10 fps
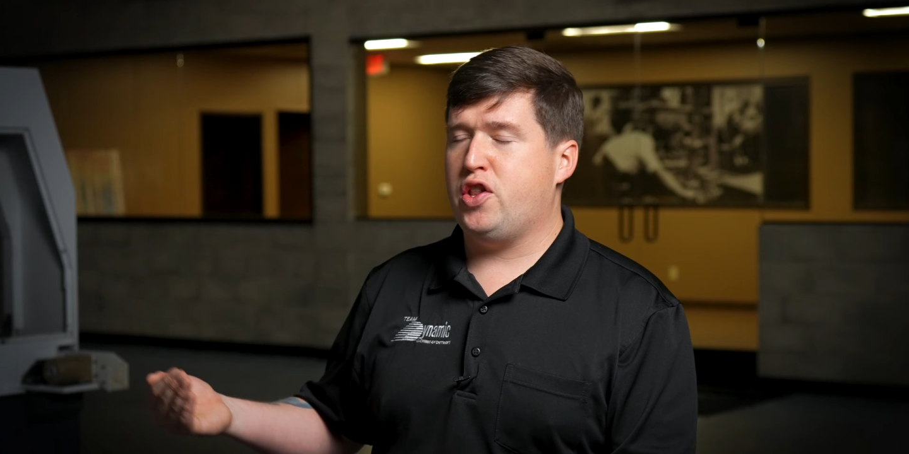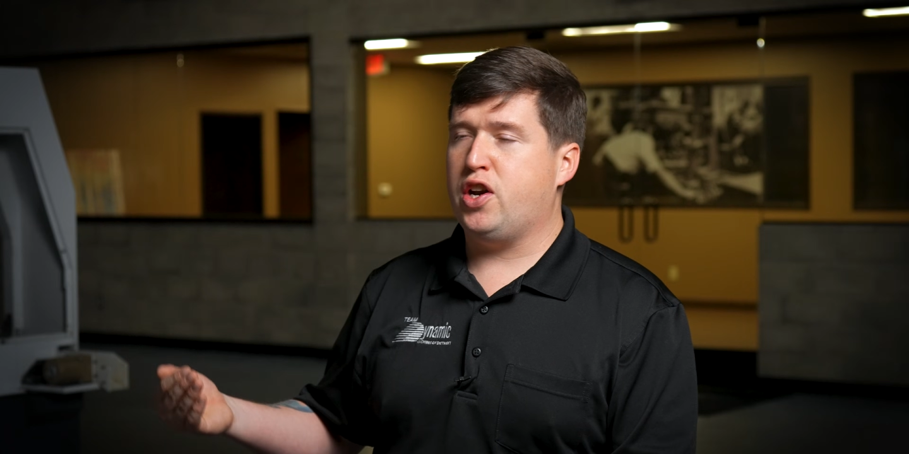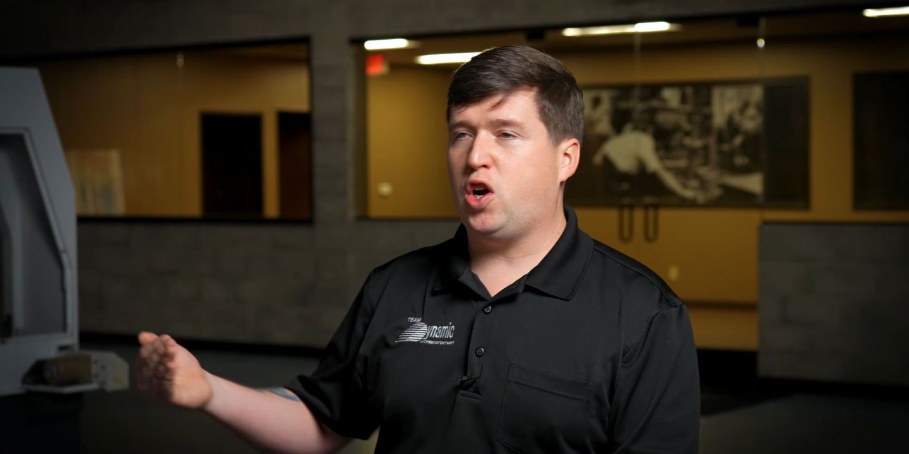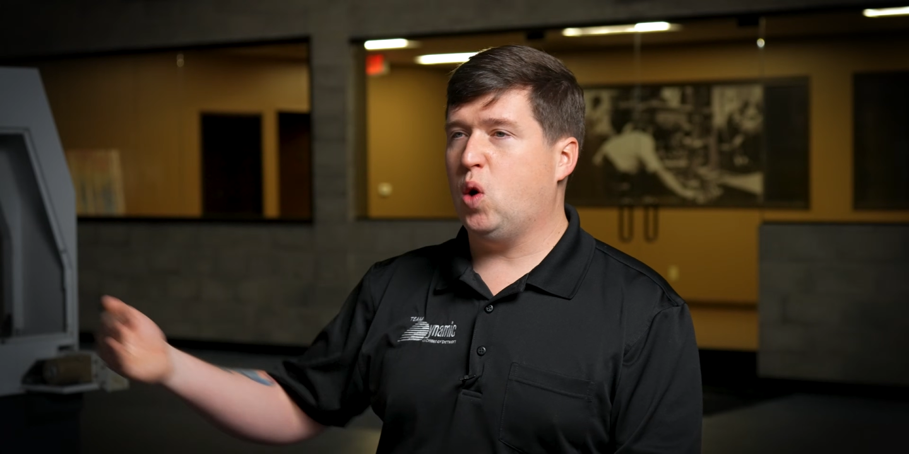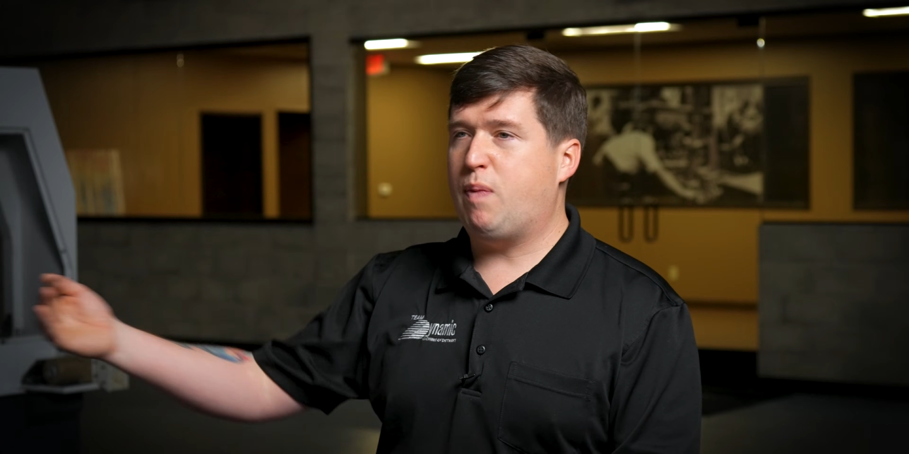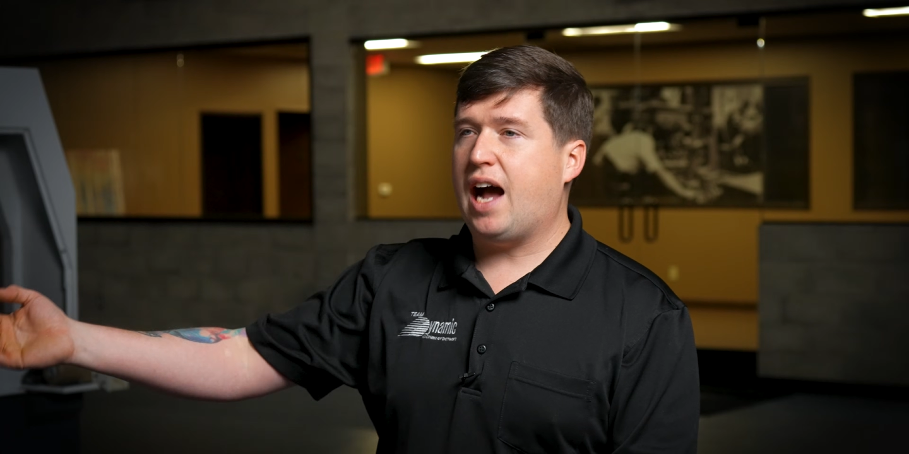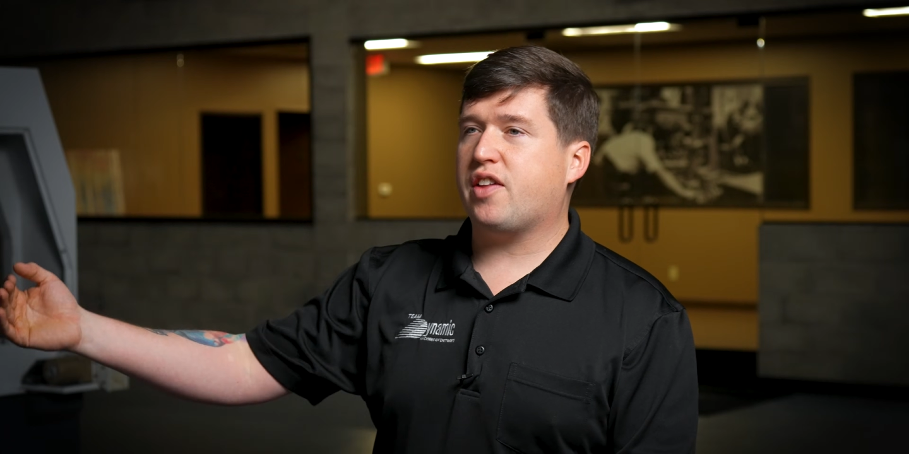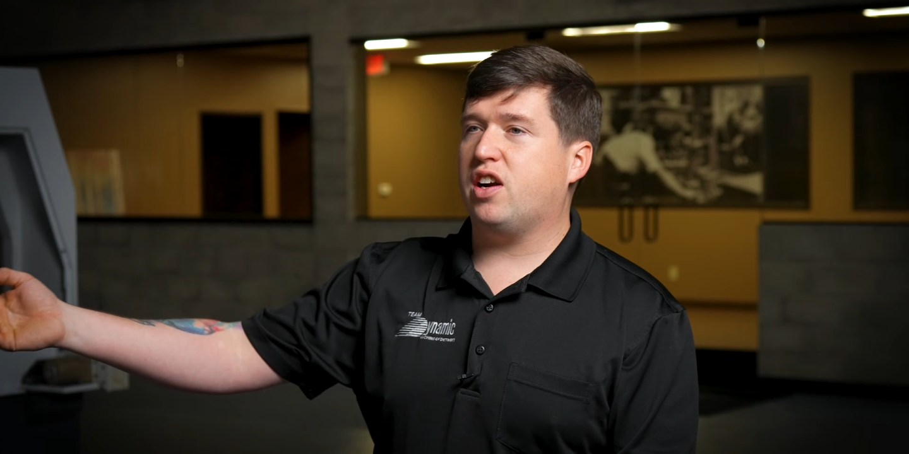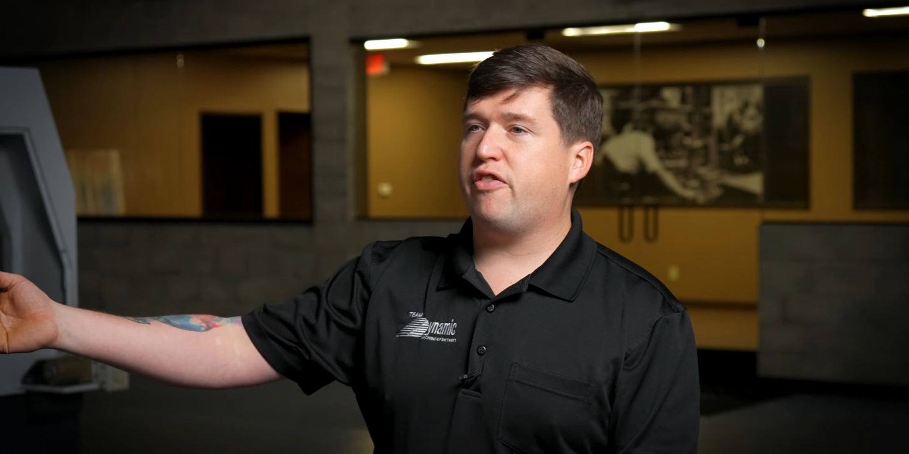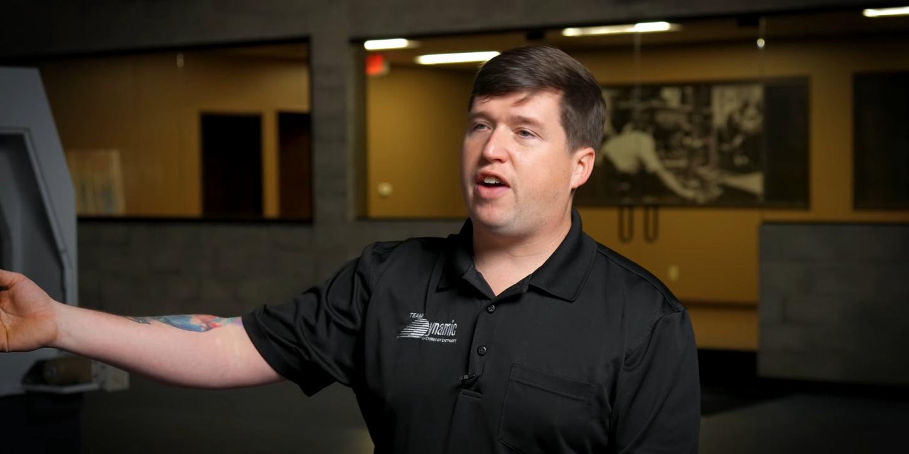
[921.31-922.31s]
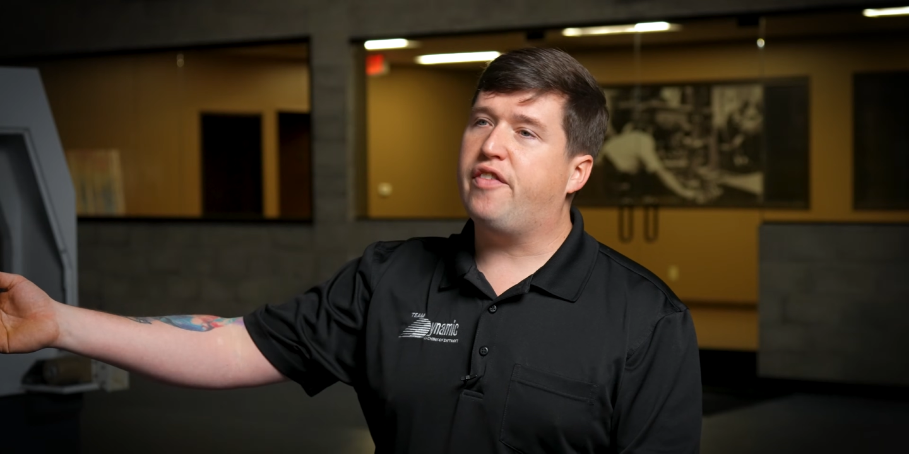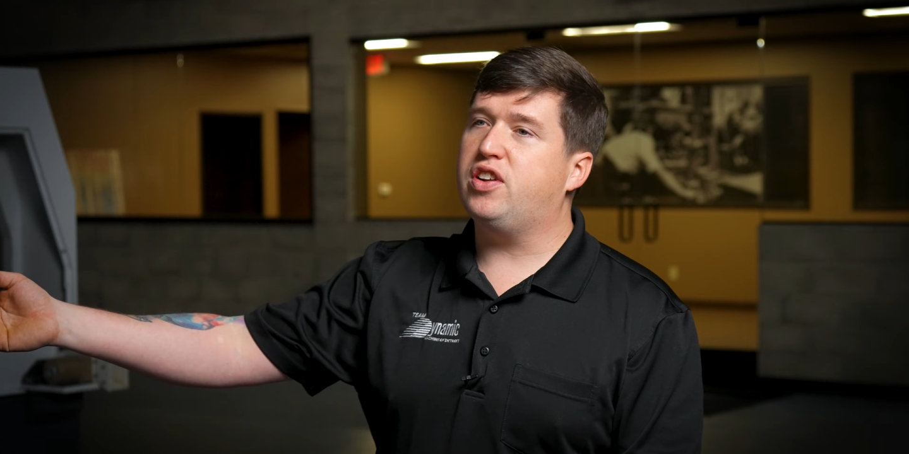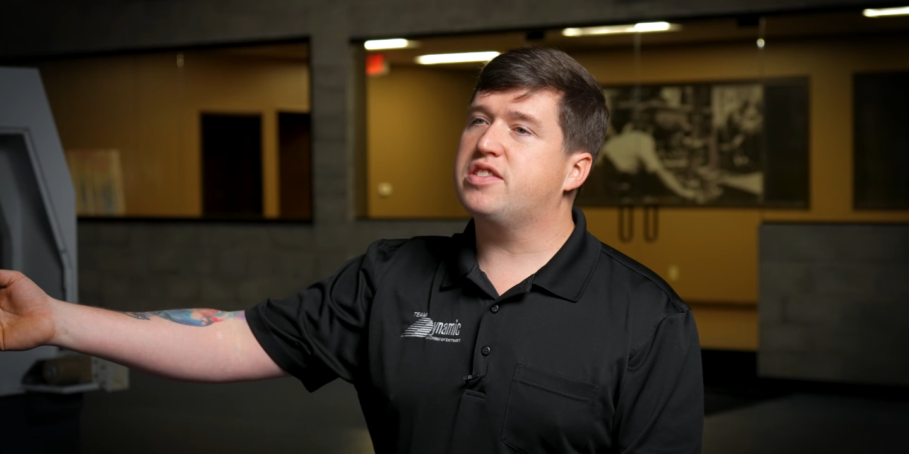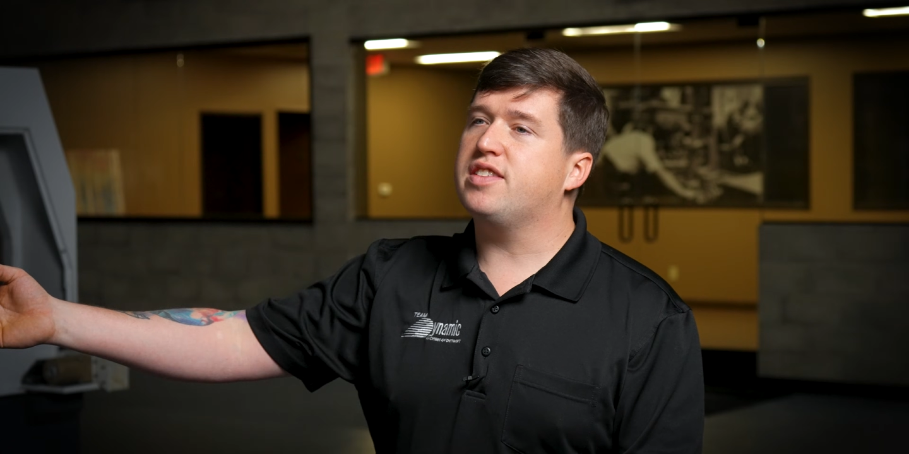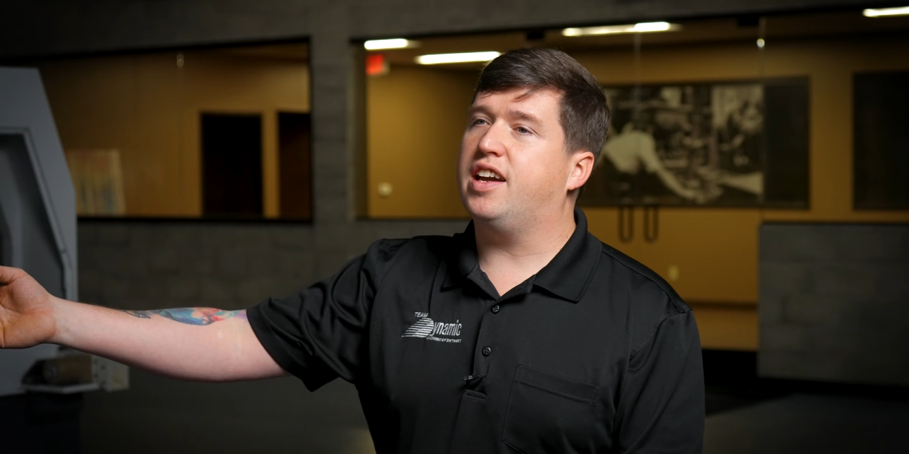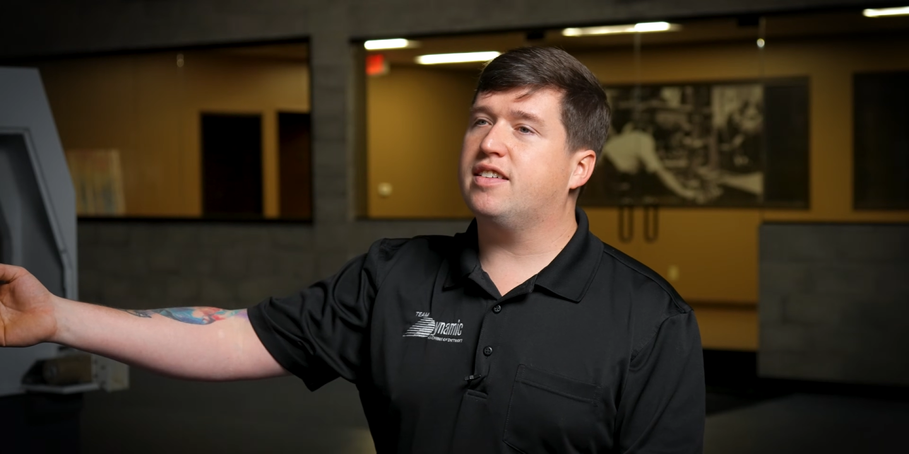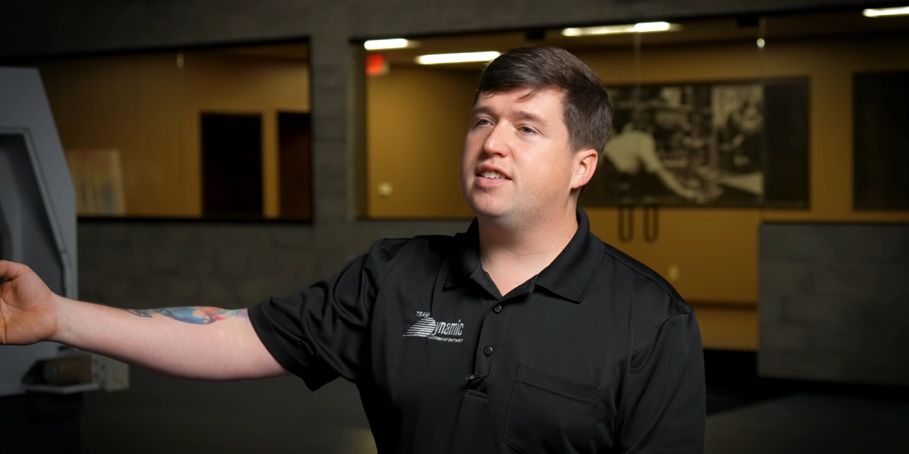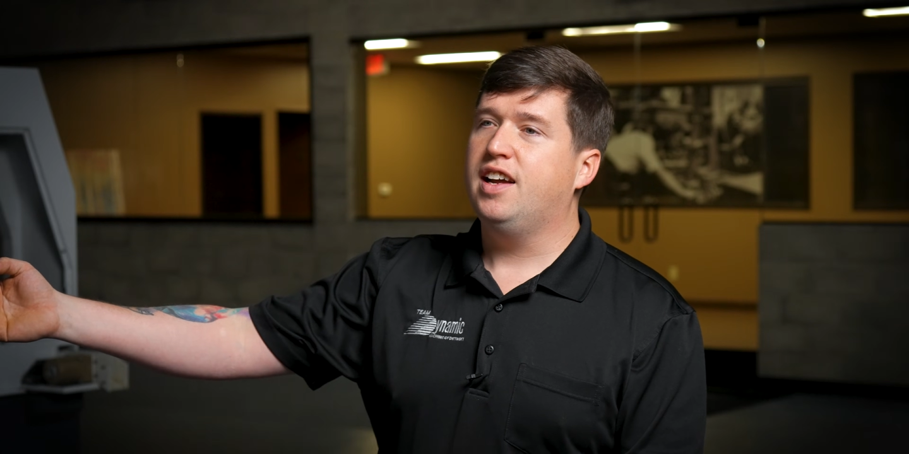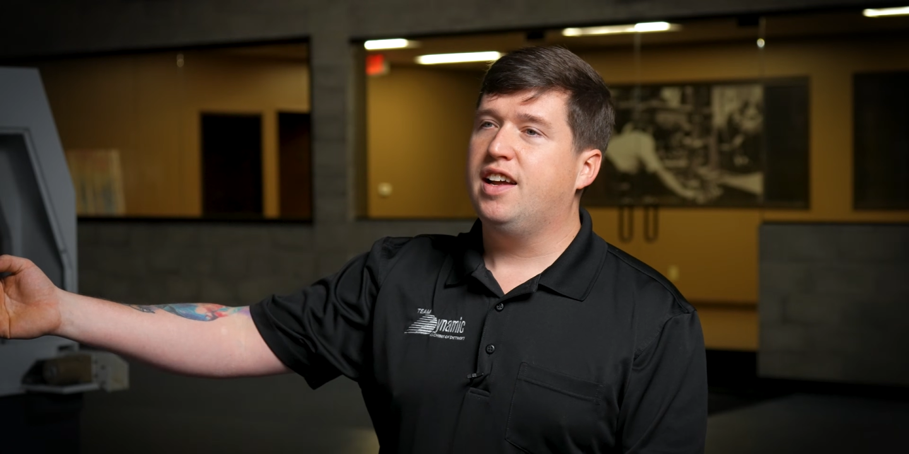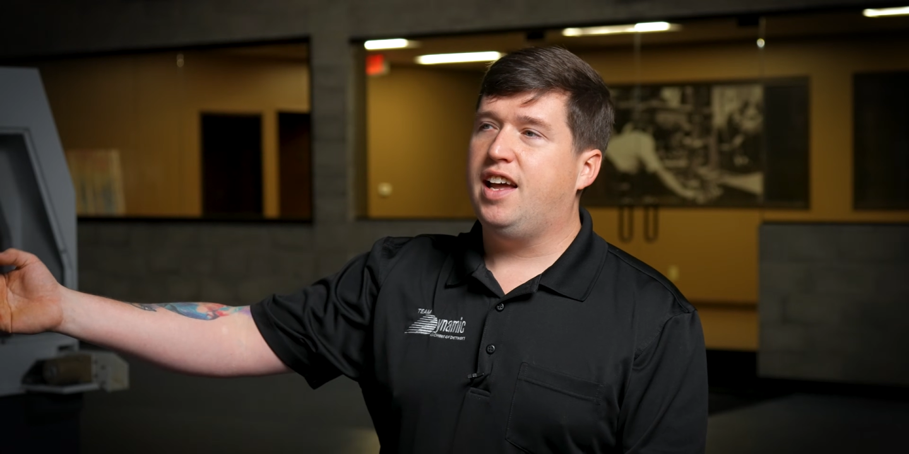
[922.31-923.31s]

and then go back there five years later